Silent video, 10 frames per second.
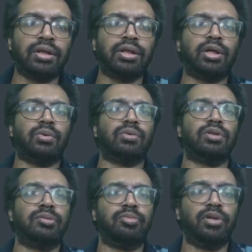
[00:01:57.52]
now
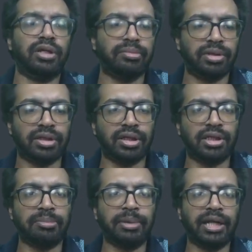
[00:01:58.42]
the boolean,
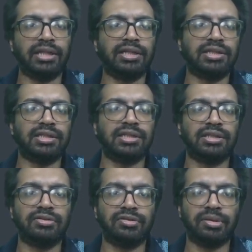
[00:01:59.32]
the parenthesis
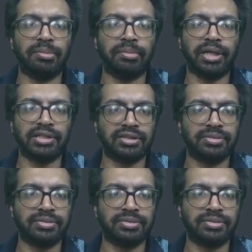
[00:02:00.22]
match